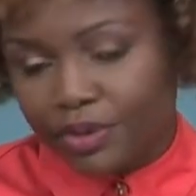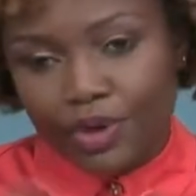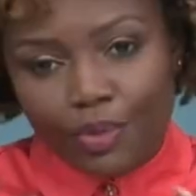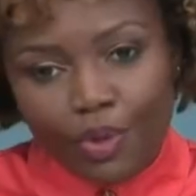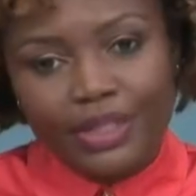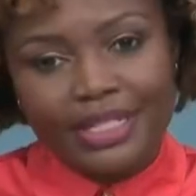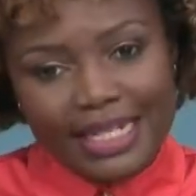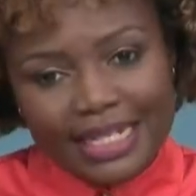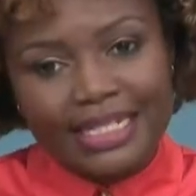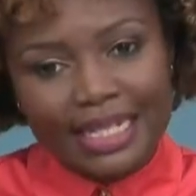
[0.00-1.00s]
political
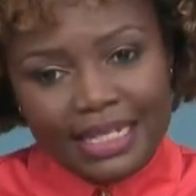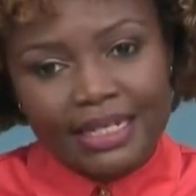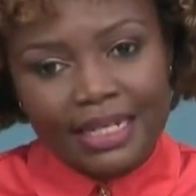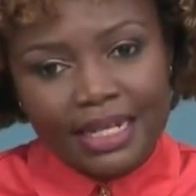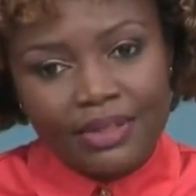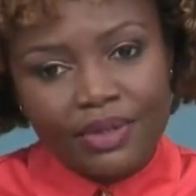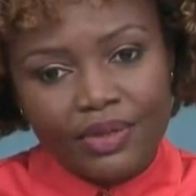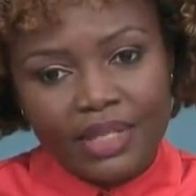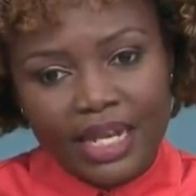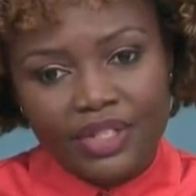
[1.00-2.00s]
appointees in
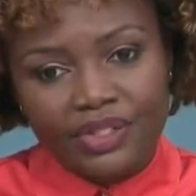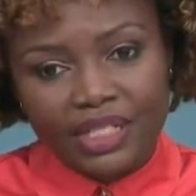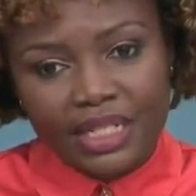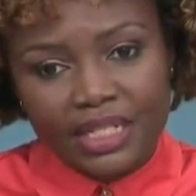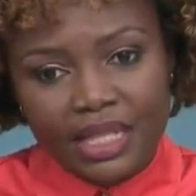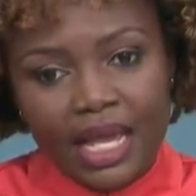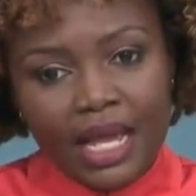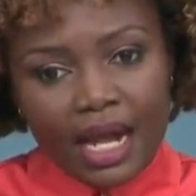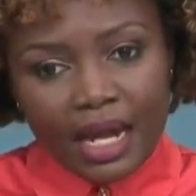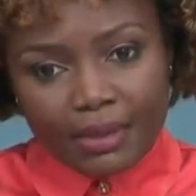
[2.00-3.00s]
those agencies
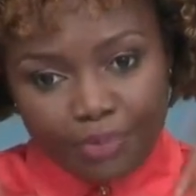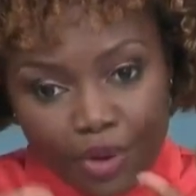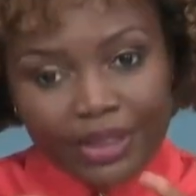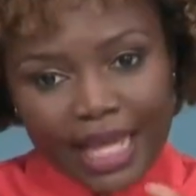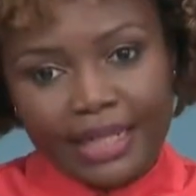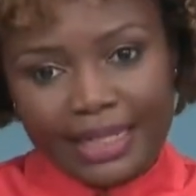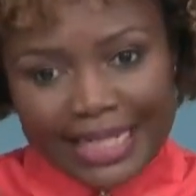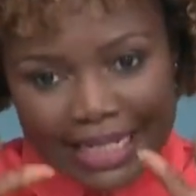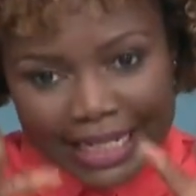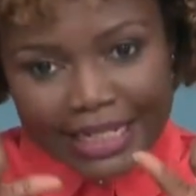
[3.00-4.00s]
put that
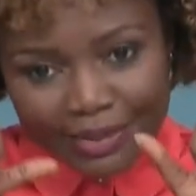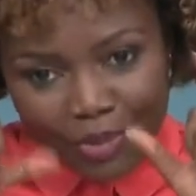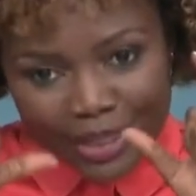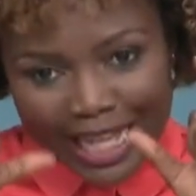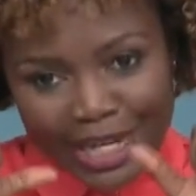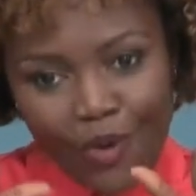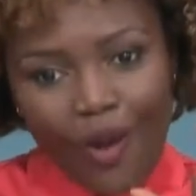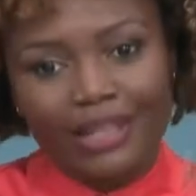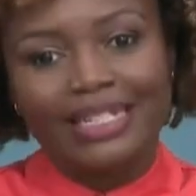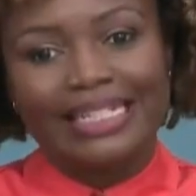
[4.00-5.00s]

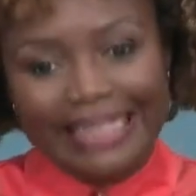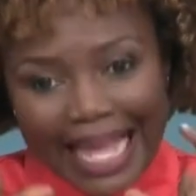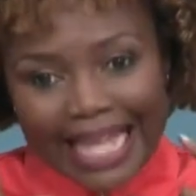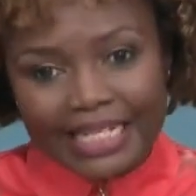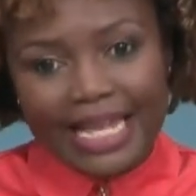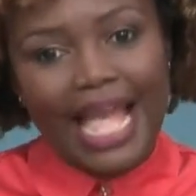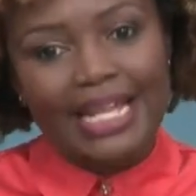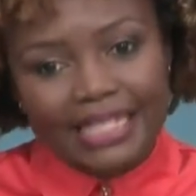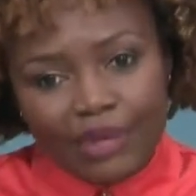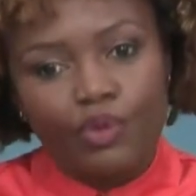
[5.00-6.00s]
equality lens
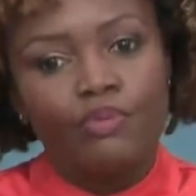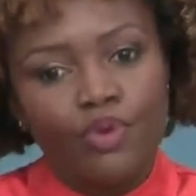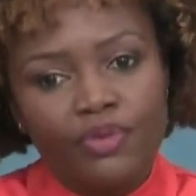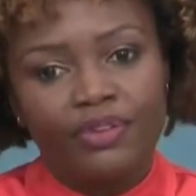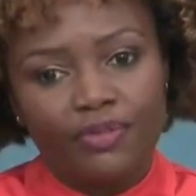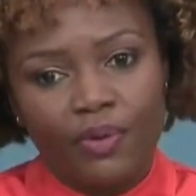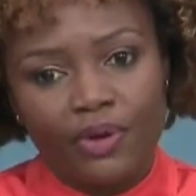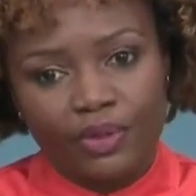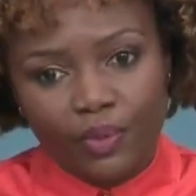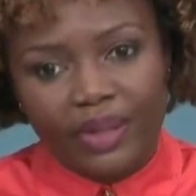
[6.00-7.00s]
as they were moving
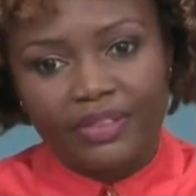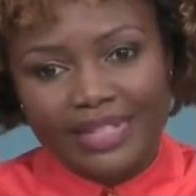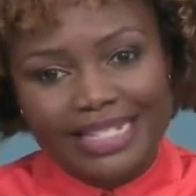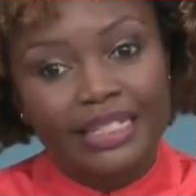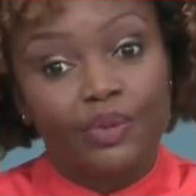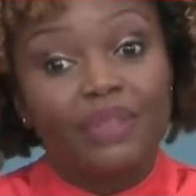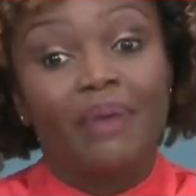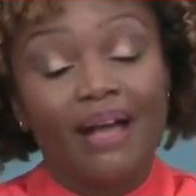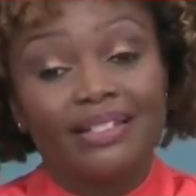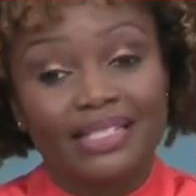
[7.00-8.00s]
forward with dealing with
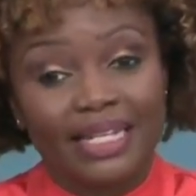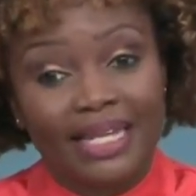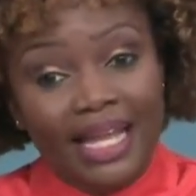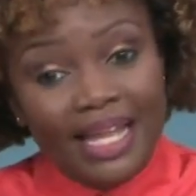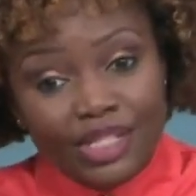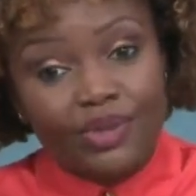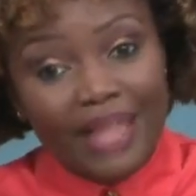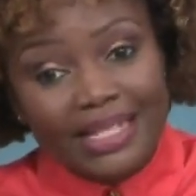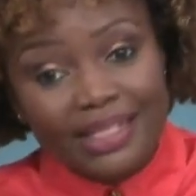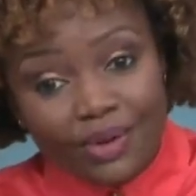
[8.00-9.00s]
policy. And so
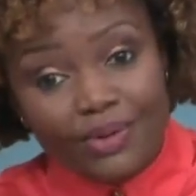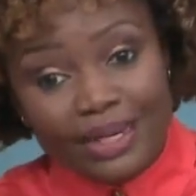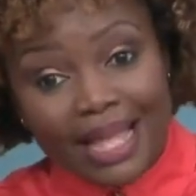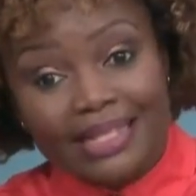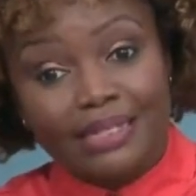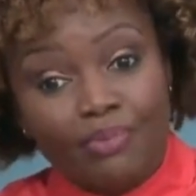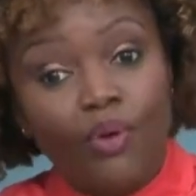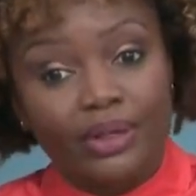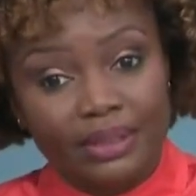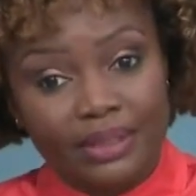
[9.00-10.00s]
that's
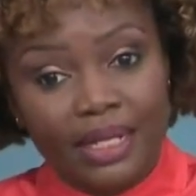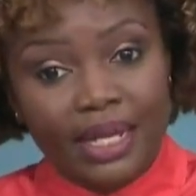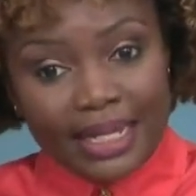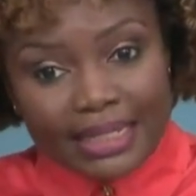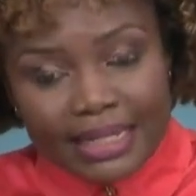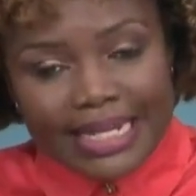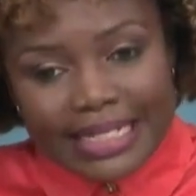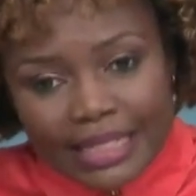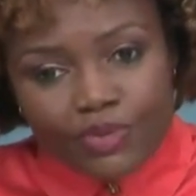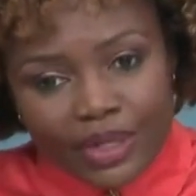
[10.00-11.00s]
important
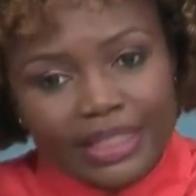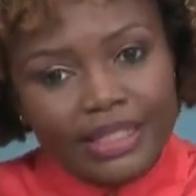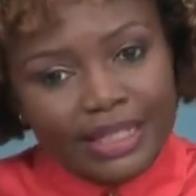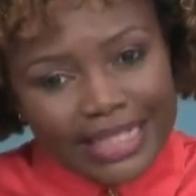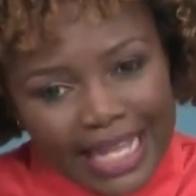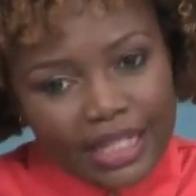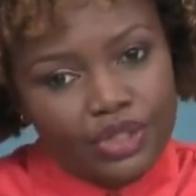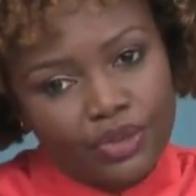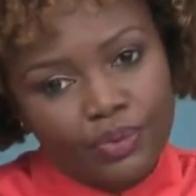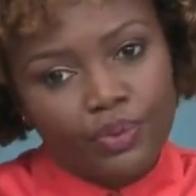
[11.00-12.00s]
in really
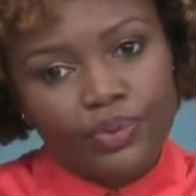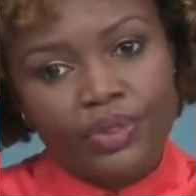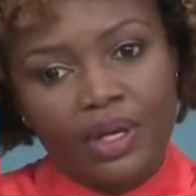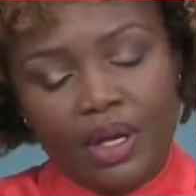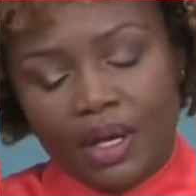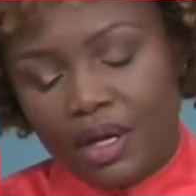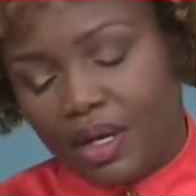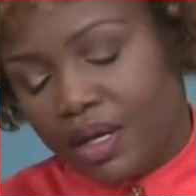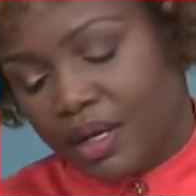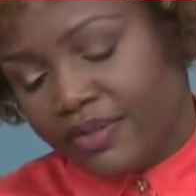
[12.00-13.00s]
getting to the root
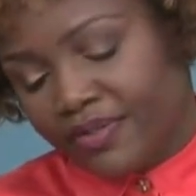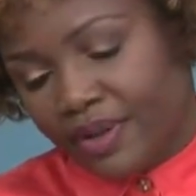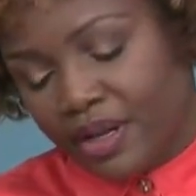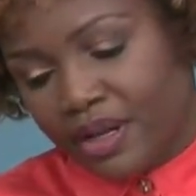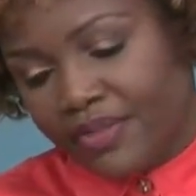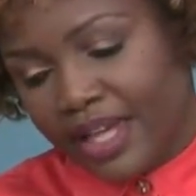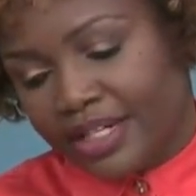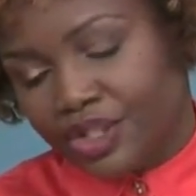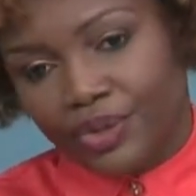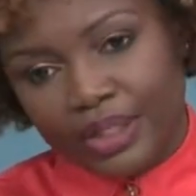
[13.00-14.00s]
of
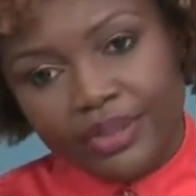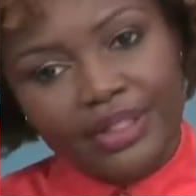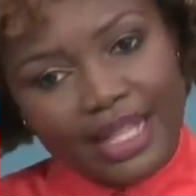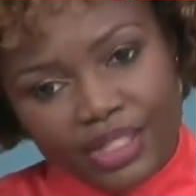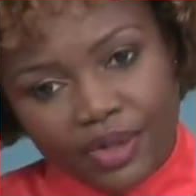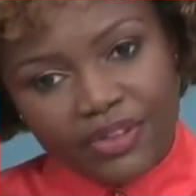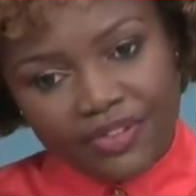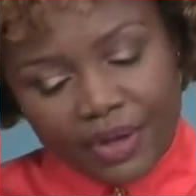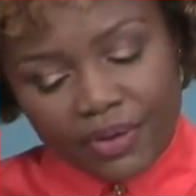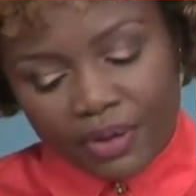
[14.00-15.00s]
that issue. Clearly that's on the
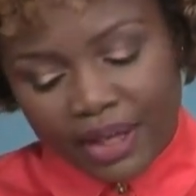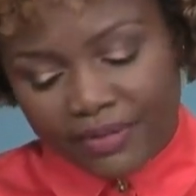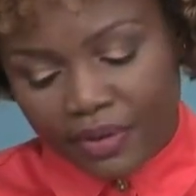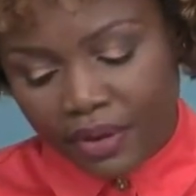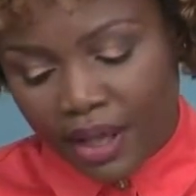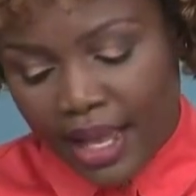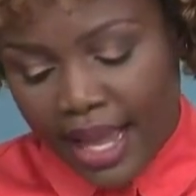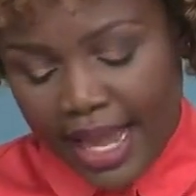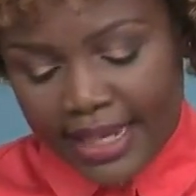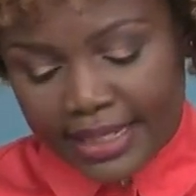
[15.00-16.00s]
federal level.
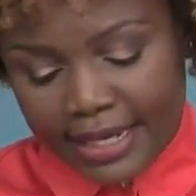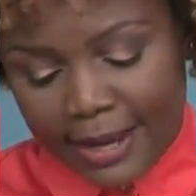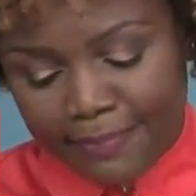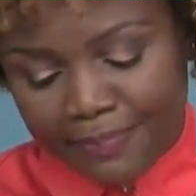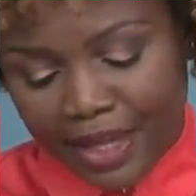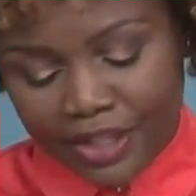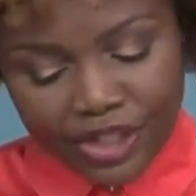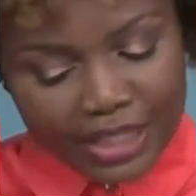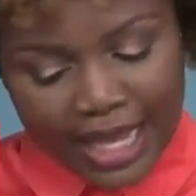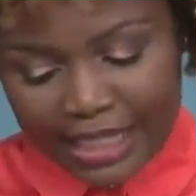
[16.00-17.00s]
And
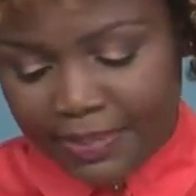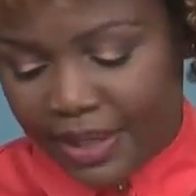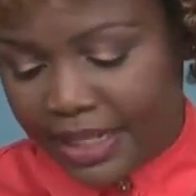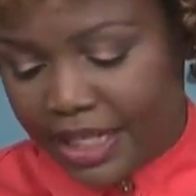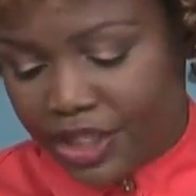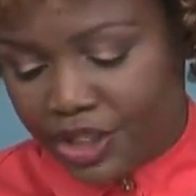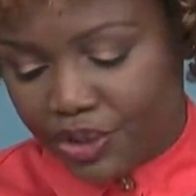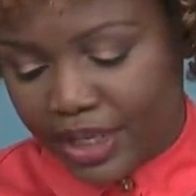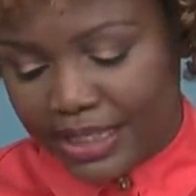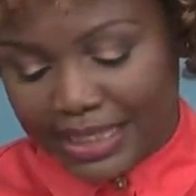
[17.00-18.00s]
just last month he
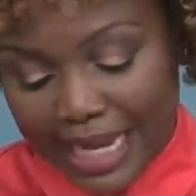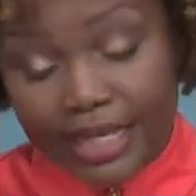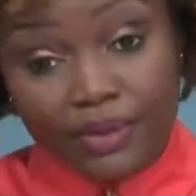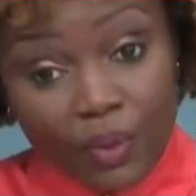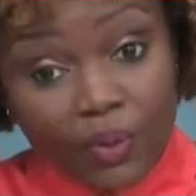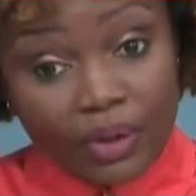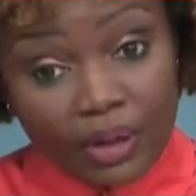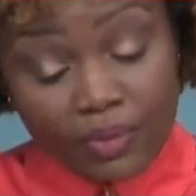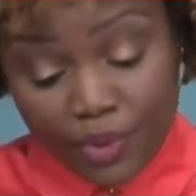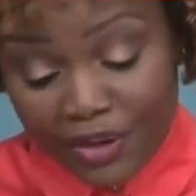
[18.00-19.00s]
issued a second
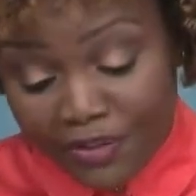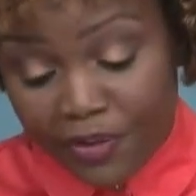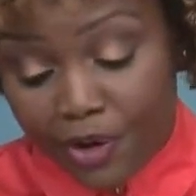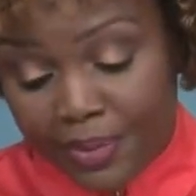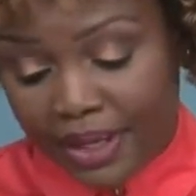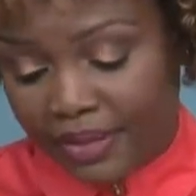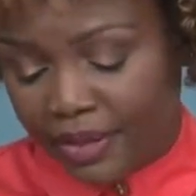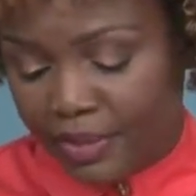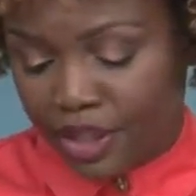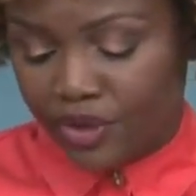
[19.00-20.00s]
order reaffirming the
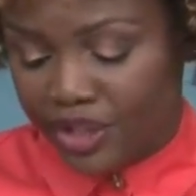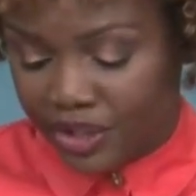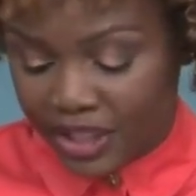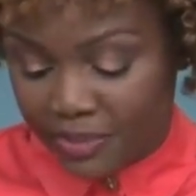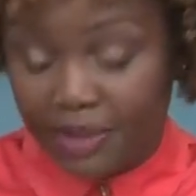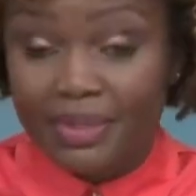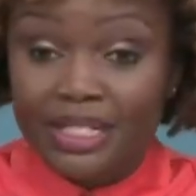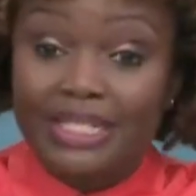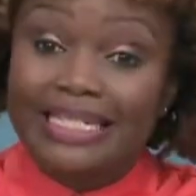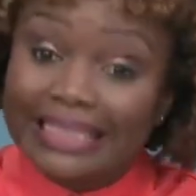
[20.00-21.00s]
administration's
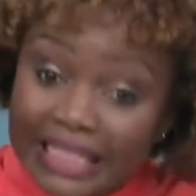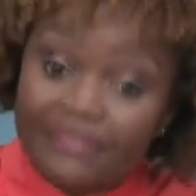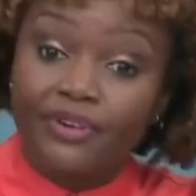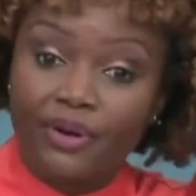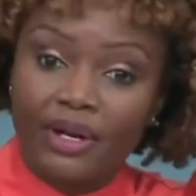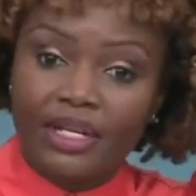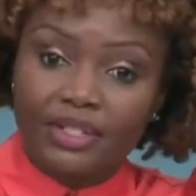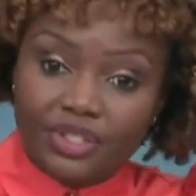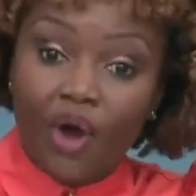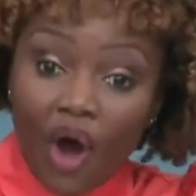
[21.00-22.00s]
commitment to deliver
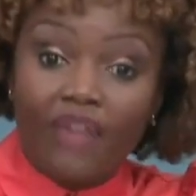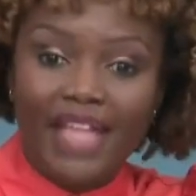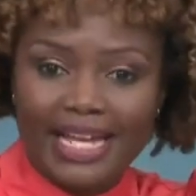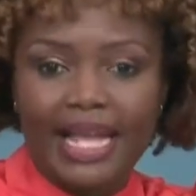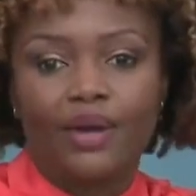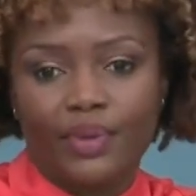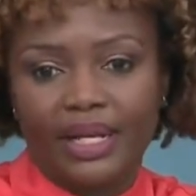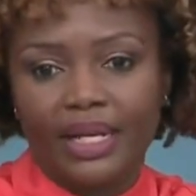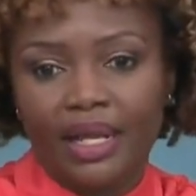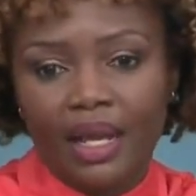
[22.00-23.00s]
on that
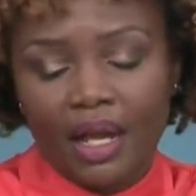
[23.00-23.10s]
equity.